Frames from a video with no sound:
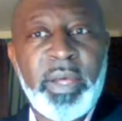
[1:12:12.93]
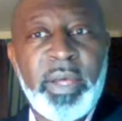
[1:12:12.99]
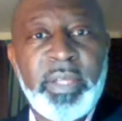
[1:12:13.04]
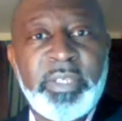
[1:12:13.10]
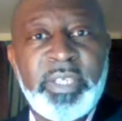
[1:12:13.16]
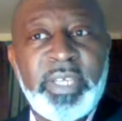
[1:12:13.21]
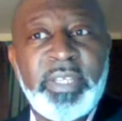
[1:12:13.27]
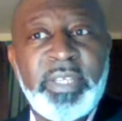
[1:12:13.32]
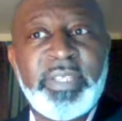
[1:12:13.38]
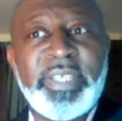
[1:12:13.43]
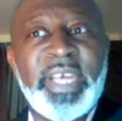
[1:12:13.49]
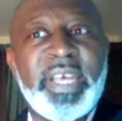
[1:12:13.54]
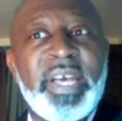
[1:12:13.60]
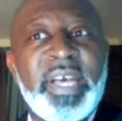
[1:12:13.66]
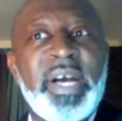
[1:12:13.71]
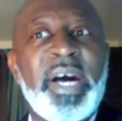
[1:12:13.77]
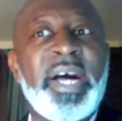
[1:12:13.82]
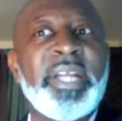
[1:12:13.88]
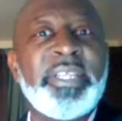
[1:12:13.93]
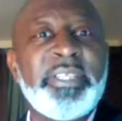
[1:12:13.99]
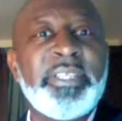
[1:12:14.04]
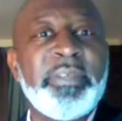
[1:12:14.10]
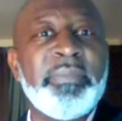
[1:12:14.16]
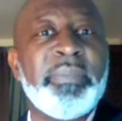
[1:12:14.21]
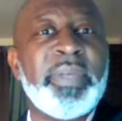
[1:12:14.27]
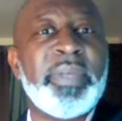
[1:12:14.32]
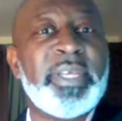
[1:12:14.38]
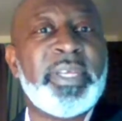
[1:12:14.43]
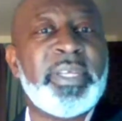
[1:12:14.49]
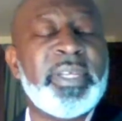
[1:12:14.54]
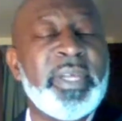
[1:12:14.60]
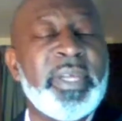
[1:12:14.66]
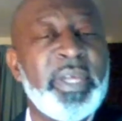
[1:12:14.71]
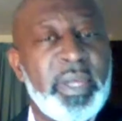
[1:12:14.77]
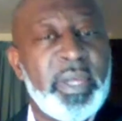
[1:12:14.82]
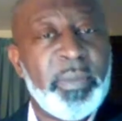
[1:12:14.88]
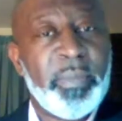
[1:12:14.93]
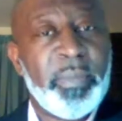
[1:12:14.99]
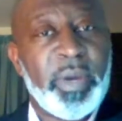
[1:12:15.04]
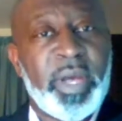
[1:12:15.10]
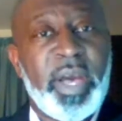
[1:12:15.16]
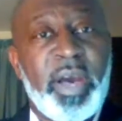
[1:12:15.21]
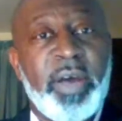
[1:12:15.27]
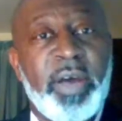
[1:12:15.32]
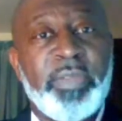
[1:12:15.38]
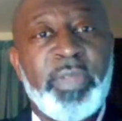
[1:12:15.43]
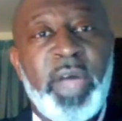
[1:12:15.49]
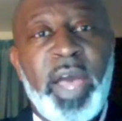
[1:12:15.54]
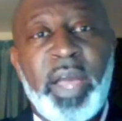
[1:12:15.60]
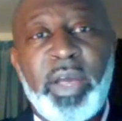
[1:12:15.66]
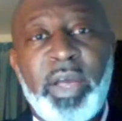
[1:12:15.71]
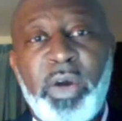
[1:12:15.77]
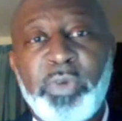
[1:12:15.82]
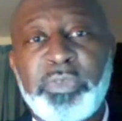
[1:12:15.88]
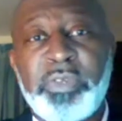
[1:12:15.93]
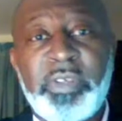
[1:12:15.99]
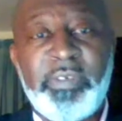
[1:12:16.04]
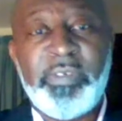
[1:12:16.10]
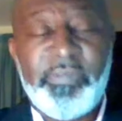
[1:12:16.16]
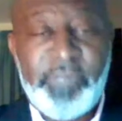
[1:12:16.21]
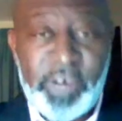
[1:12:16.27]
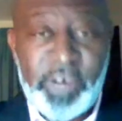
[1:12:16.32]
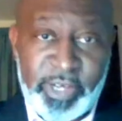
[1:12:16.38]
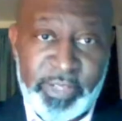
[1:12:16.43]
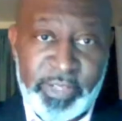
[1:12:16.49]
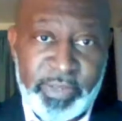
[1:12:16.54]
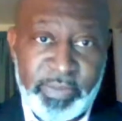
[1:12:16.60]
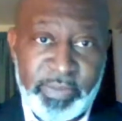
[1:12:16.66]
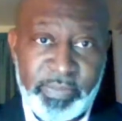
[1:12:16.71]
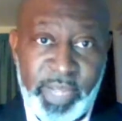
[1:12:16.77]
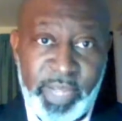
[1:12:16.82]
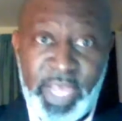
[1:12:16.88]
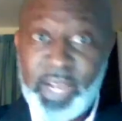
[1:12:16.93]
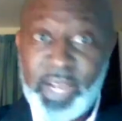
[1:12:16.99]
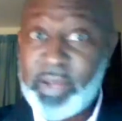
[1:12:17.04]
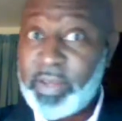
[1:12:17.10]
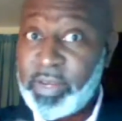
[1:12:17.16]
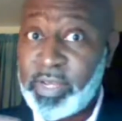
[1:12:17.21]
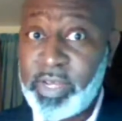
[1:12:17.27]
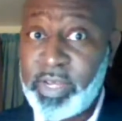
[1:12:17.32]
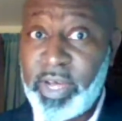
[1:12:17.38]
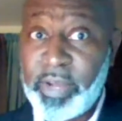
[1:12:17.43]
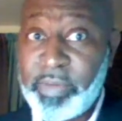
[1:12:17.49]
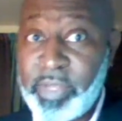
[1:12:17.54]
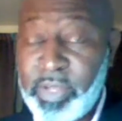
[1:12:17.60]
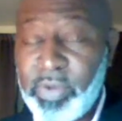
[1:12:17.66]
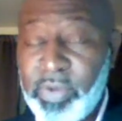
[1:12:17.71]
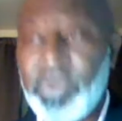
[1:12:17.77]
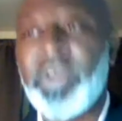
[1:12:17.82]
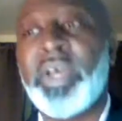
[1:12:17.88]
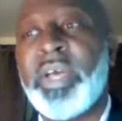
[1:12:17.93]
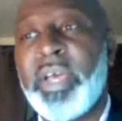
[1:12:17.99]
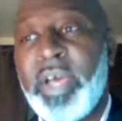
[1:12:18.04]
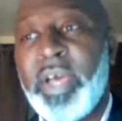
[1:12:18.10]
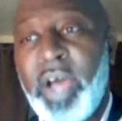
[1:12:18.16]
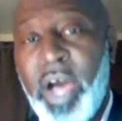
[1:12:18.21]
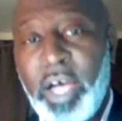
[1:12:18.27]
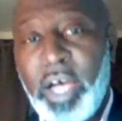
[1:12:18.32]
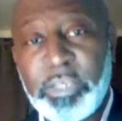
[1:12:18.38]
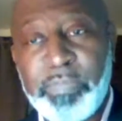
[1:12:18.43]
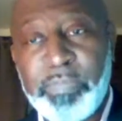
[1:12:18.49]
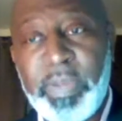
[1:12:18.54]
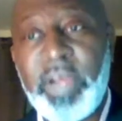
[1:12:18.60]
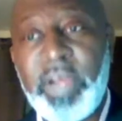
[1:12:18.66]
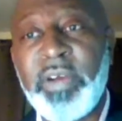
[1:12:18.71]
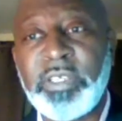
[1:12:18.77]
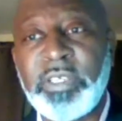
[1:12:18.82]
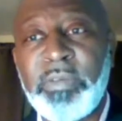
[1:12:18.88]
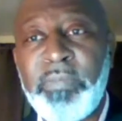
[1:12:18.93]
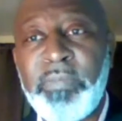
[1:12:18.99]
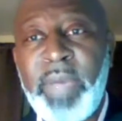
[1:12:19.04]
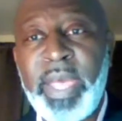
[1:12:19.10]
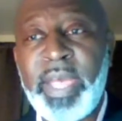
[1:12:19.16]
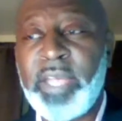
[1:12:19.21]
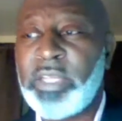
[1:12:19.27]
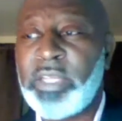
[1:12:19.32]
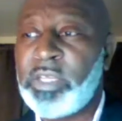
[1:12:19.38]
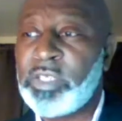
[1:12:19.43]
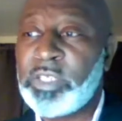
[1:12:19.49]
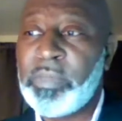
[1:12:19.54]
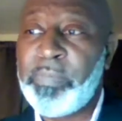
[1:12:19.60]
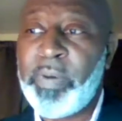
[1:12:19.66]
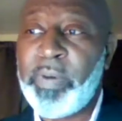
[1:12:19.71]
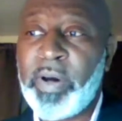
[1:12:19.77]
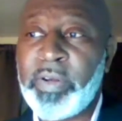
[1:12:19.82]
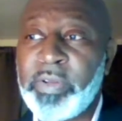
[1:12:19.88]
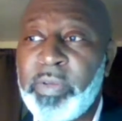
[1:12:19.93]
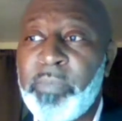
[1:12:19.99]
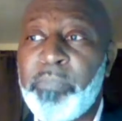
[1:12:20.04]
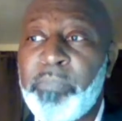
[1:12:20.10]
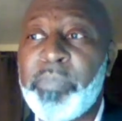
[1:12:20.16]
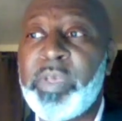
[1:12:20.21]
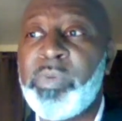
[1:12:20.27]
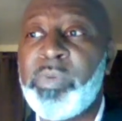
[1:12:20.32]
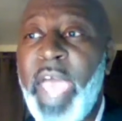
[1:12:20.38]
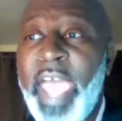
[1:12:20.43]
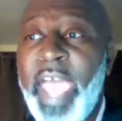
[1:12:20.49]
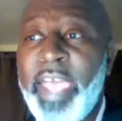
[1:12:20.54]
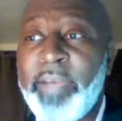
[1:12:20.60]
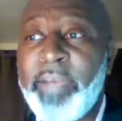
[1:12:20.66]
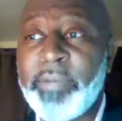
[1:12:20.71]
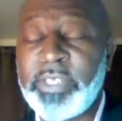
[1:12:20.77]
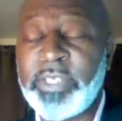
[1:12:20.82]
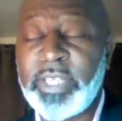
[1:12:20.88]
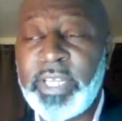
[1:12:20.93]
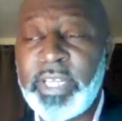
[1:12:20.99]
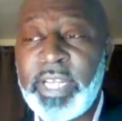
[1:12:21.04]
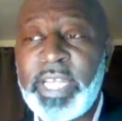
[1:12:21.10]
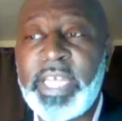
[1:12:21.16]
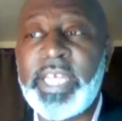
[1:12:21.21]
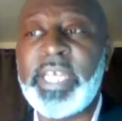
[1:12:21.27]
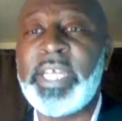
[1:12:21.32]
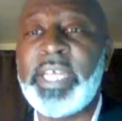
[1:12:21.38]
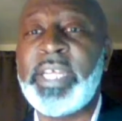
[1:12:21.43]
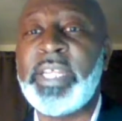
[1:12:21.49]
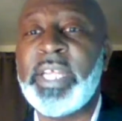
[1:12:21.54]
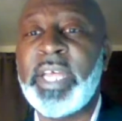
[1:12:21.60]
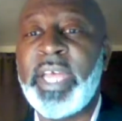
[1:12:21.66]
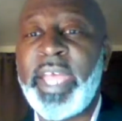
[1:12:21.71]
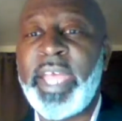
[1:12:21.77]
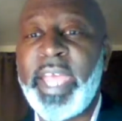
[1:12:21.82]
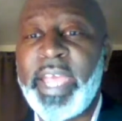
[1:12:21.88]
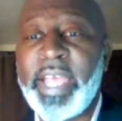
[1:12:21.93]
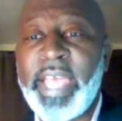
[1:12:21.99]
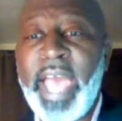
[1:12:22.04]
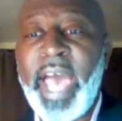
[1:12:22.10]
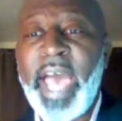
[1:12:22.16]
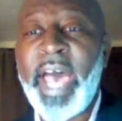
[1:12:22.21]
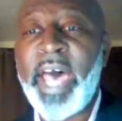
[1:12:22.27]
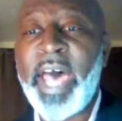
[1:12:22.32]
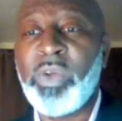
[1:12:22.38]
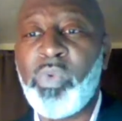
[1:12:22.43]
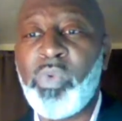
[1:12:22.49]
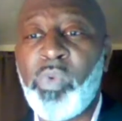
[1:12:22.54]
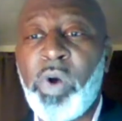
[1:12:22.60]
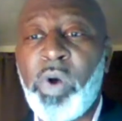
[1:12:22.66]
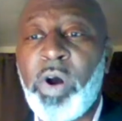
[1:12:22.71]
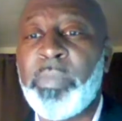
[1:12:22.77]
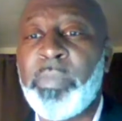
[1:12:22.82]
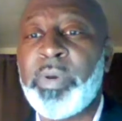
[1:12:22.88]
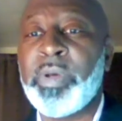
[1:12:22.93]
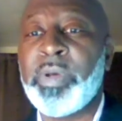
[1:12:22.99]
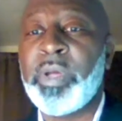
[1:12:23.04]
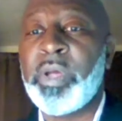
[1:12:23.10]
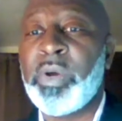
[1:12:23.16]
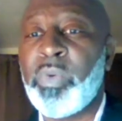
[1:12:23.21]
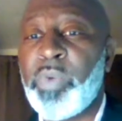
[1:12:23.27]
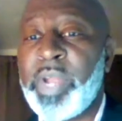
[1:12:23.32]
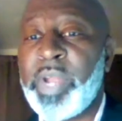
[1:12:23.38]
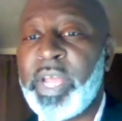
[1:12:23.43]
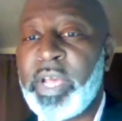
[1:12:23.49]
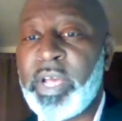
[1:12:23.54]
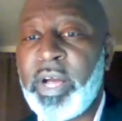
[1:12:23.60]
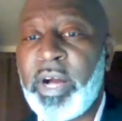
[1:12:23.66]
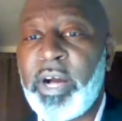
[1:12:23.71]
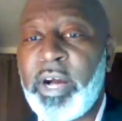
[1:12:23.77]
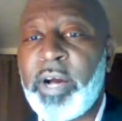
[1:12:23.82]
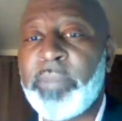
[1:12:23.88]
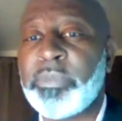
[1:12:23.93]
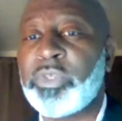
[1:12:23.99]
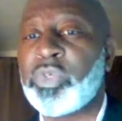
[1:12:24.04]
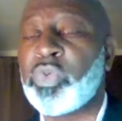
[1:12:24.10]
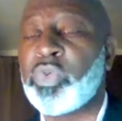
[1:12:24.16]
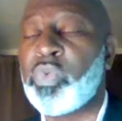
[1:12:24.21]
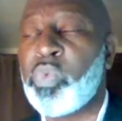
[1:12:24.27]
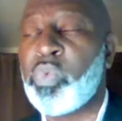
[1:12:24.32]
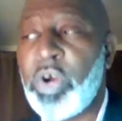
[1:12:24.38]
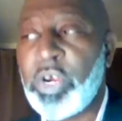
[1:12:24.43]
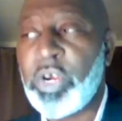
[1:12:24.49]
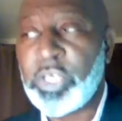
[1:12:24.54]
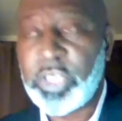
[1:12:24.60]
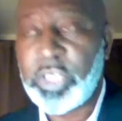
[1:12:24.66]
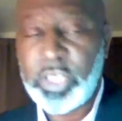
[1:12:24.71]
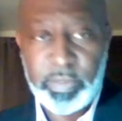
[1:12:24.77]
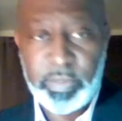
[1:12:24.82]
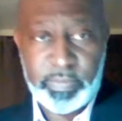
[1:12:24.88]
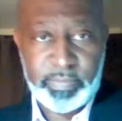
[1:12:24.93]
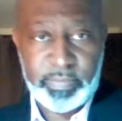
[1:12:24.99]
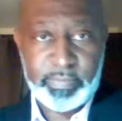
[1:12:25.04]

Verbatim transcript: Jesus said, Come to me because I go to the Father and I'm going to come to you. A spiritual man, you're supposed to be able to lead and guide a woman when it comes to worship.